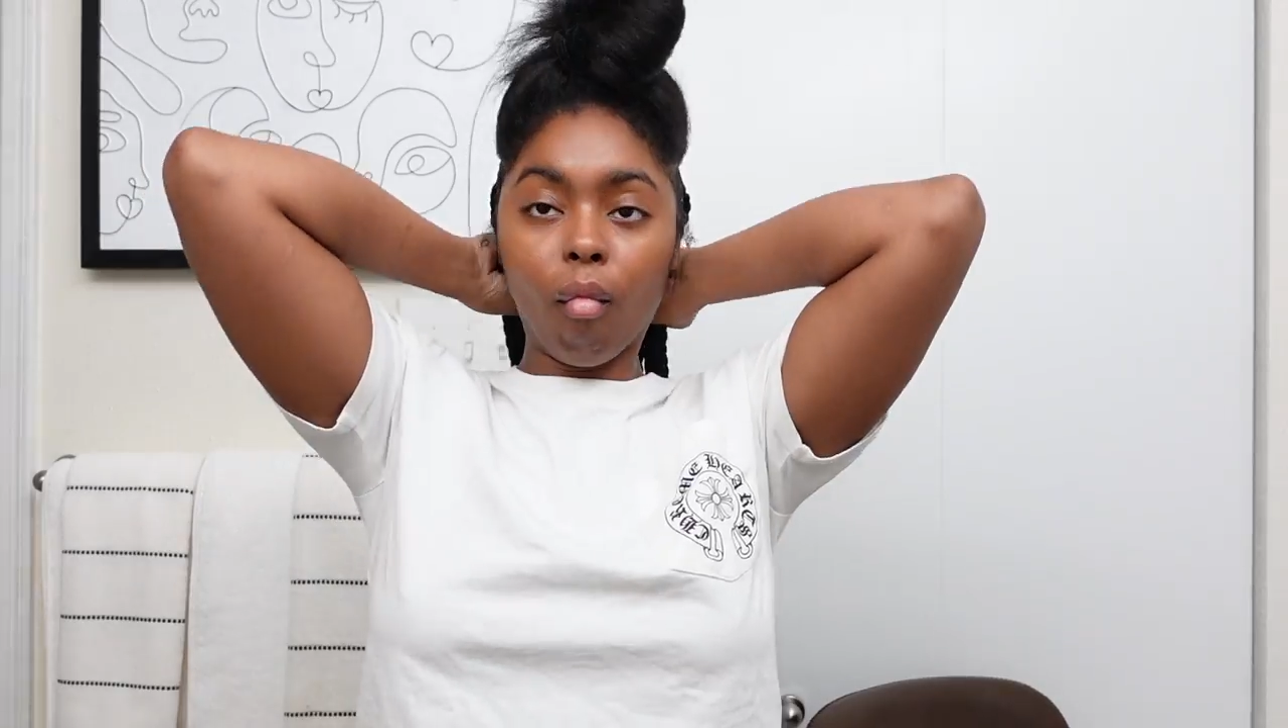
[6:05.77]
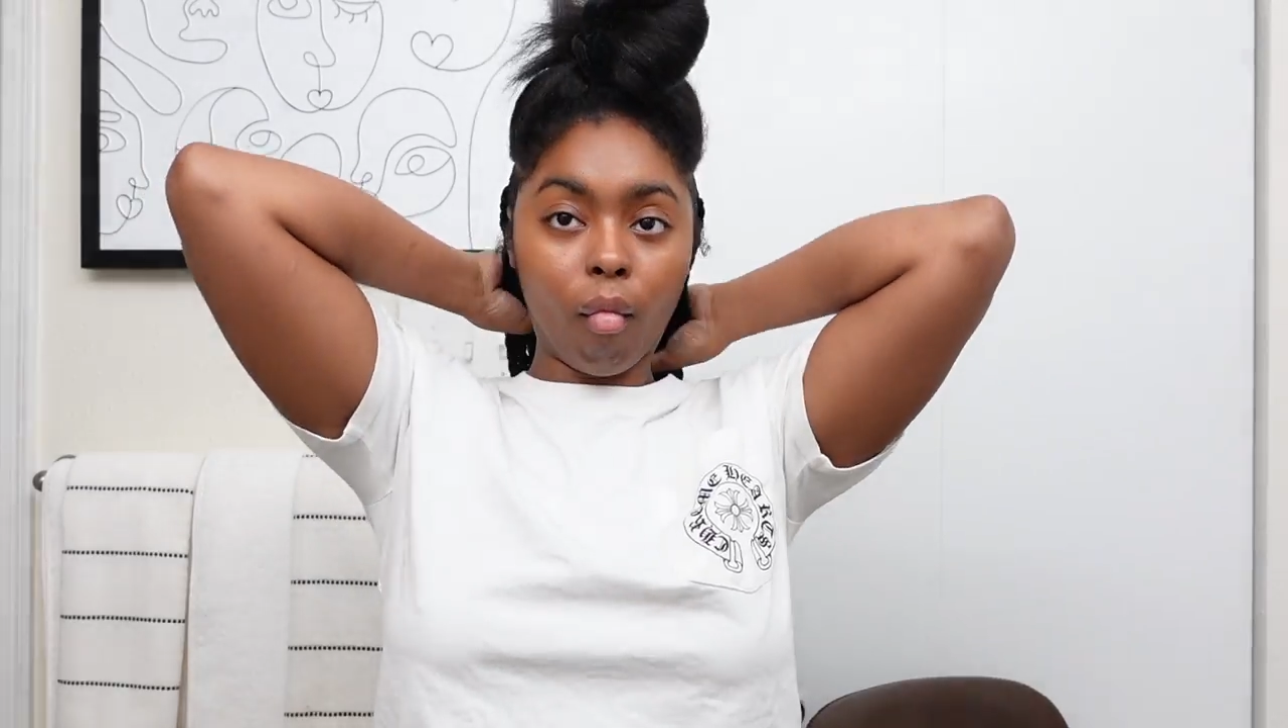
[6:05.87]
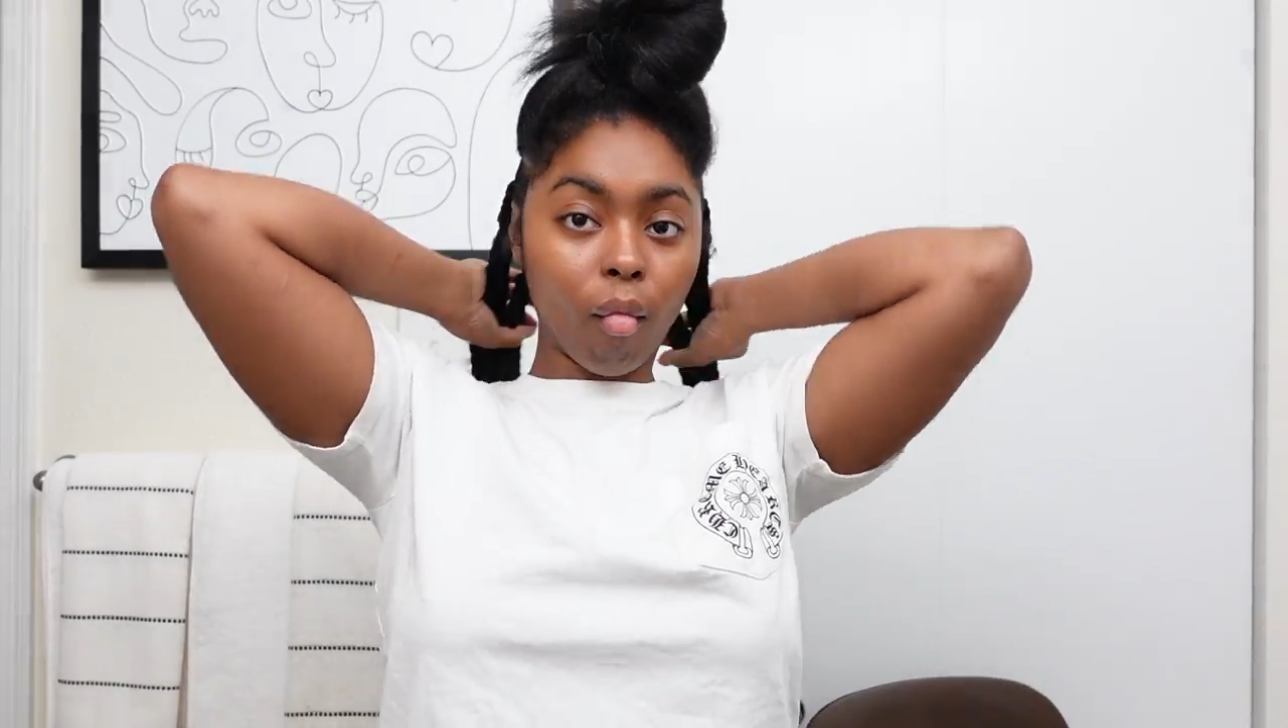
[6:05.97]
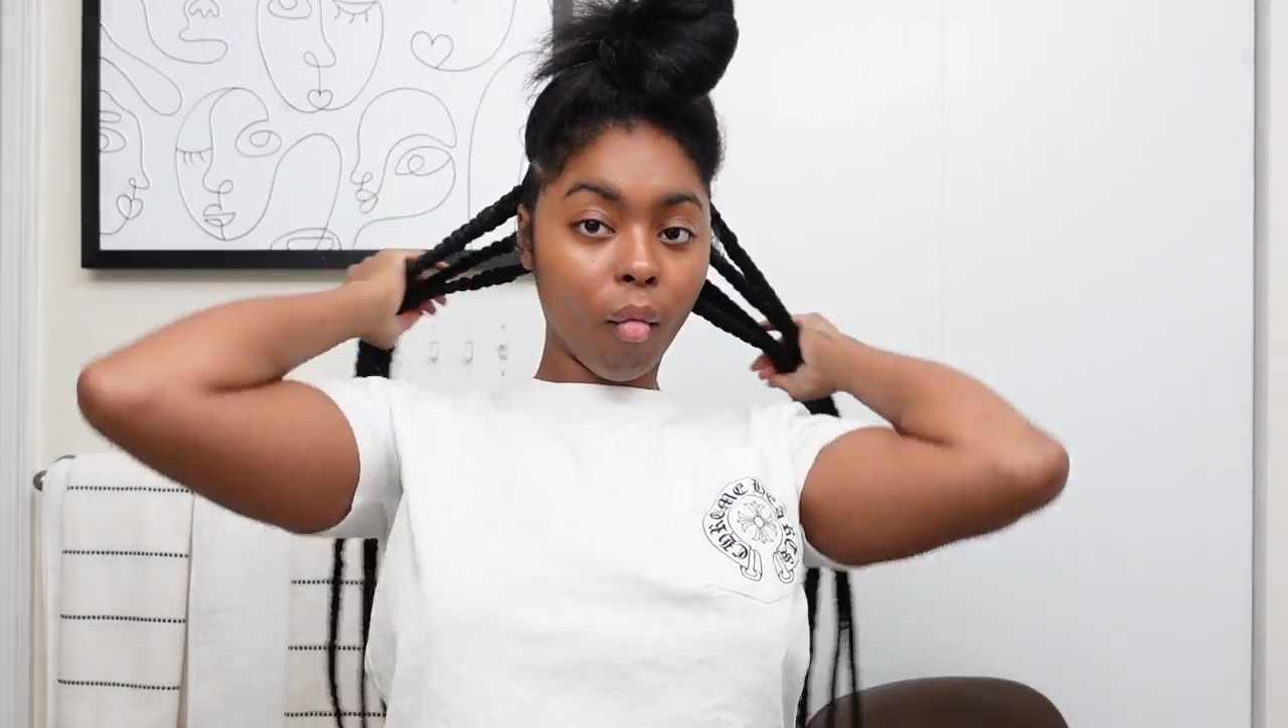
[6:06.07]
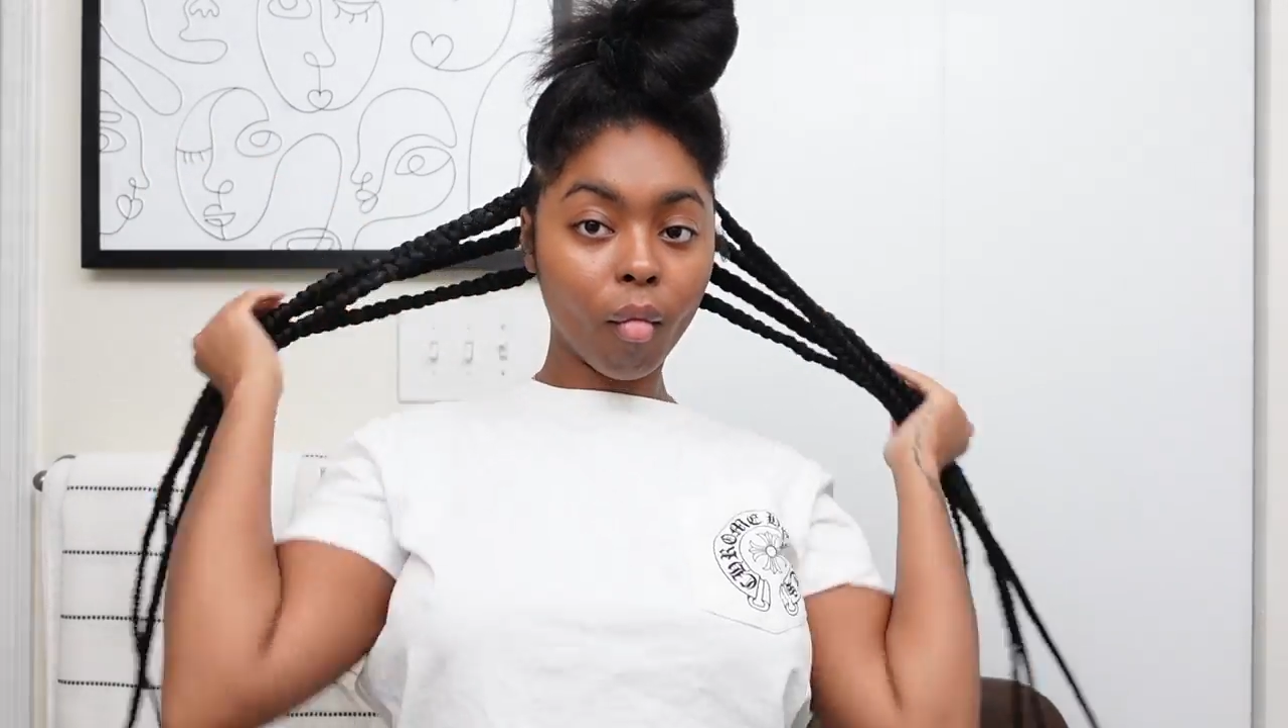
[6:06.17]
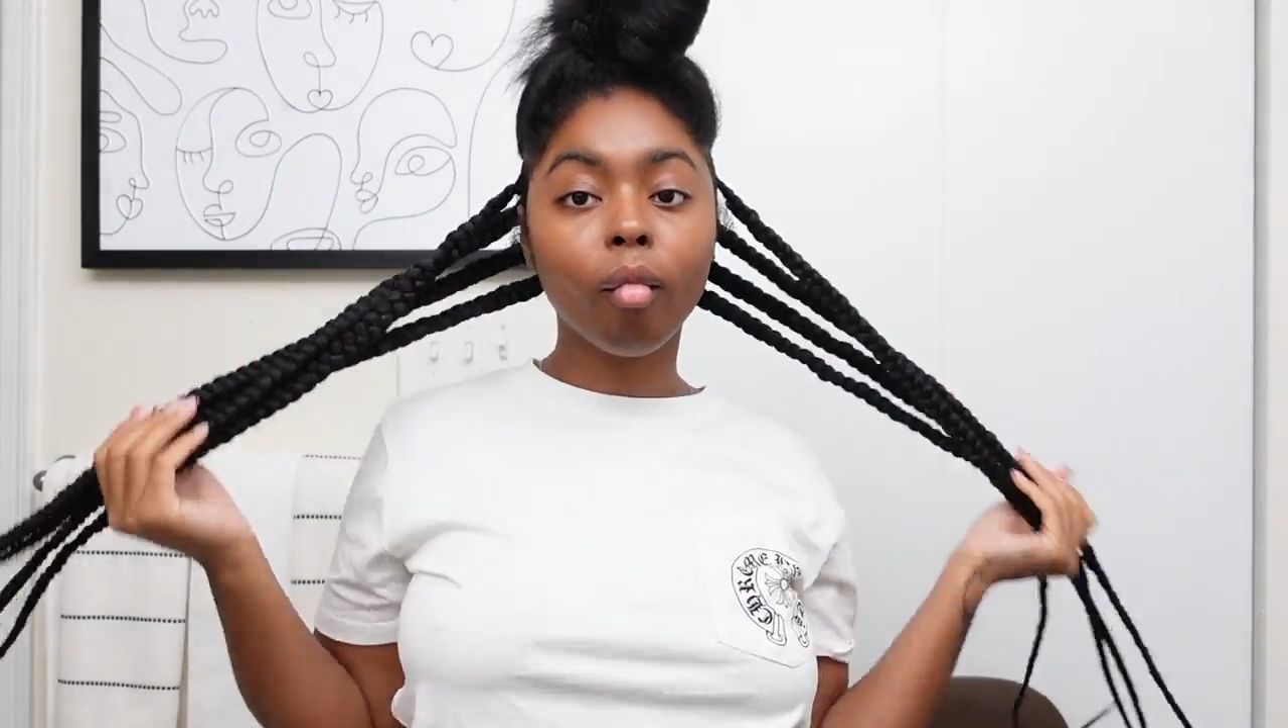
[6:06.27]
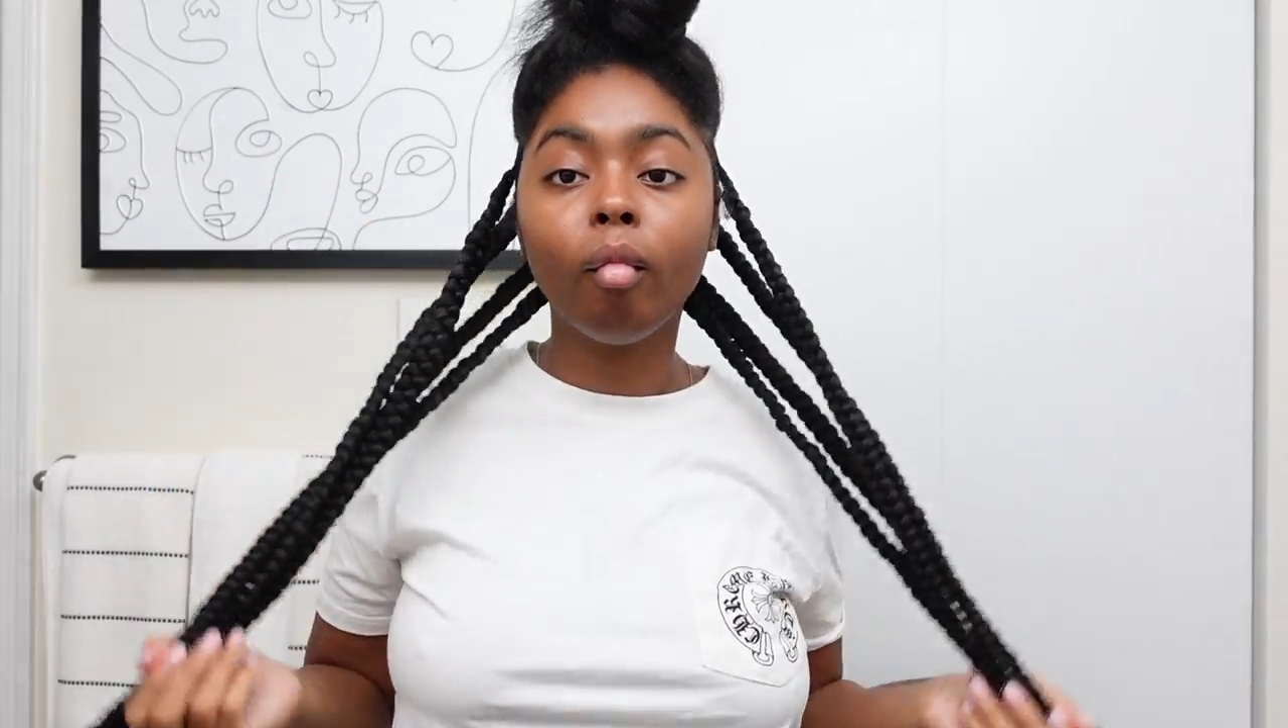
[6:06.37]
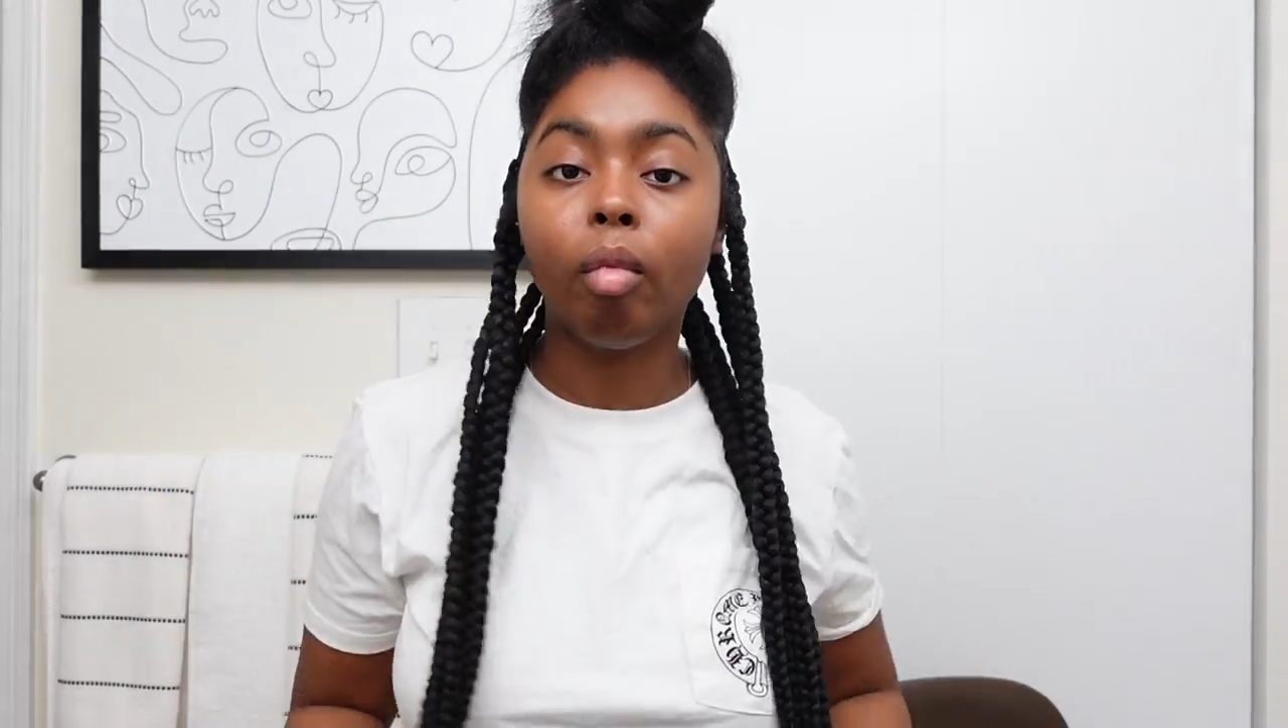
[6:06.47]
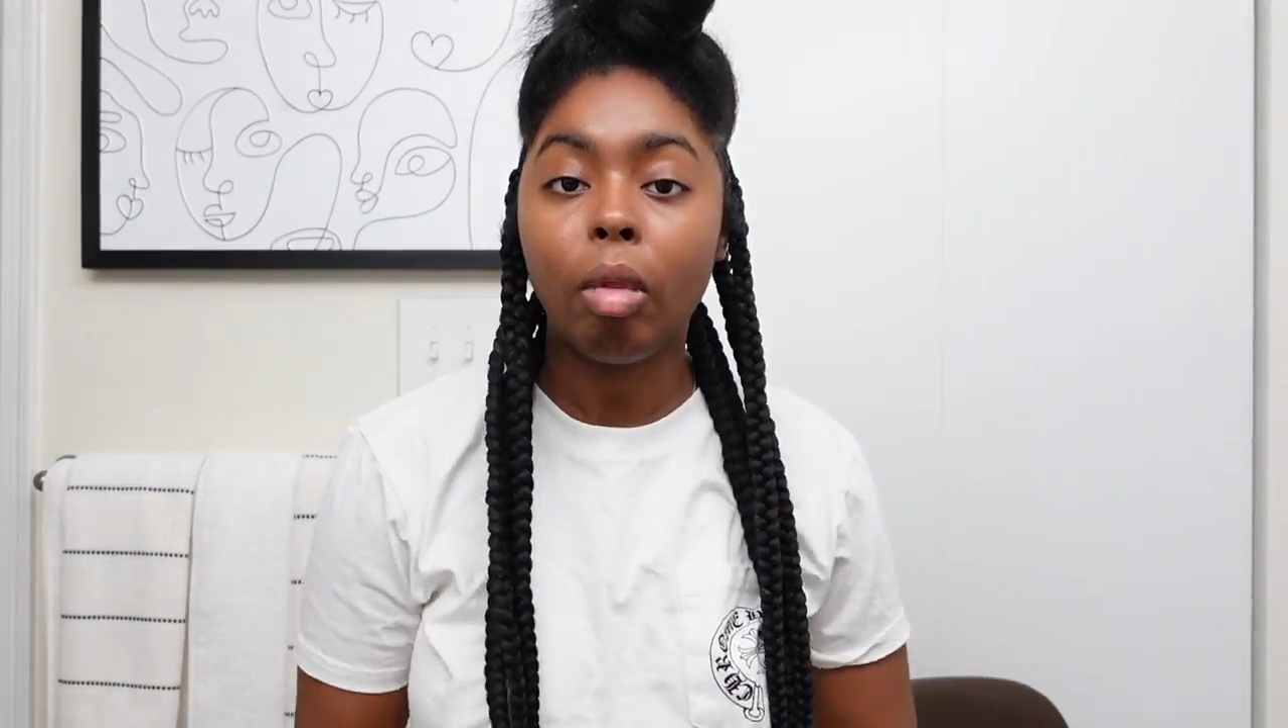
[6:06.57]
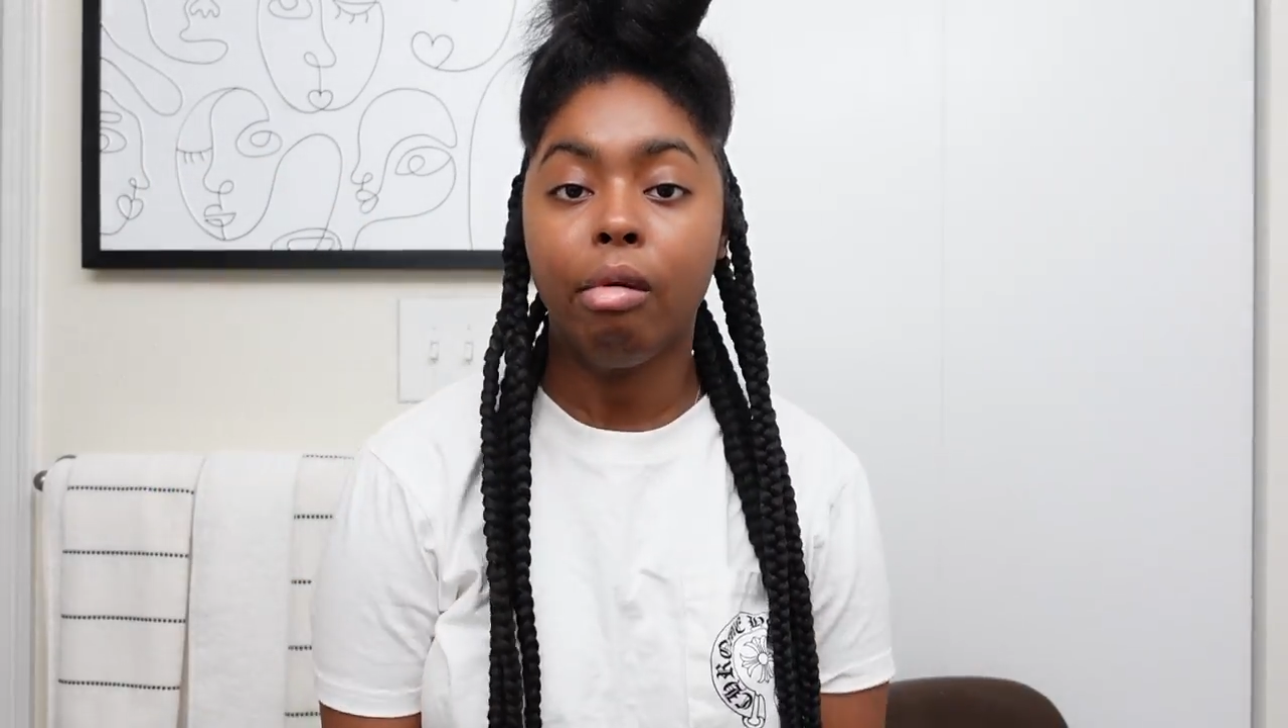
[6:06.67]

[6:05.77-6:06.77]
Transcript: I think I put